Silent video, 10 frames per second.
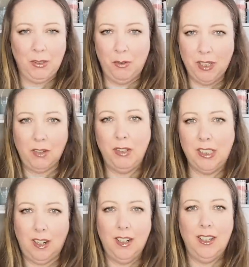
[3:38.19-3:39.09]
They're always like
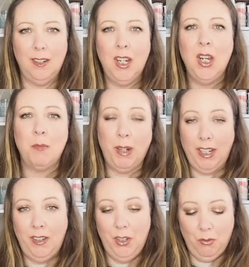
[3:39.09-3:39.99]
restocking and
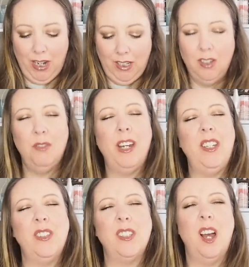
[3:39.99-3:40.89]
bringing in new
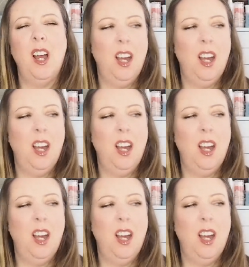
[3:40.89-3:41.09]
ranges.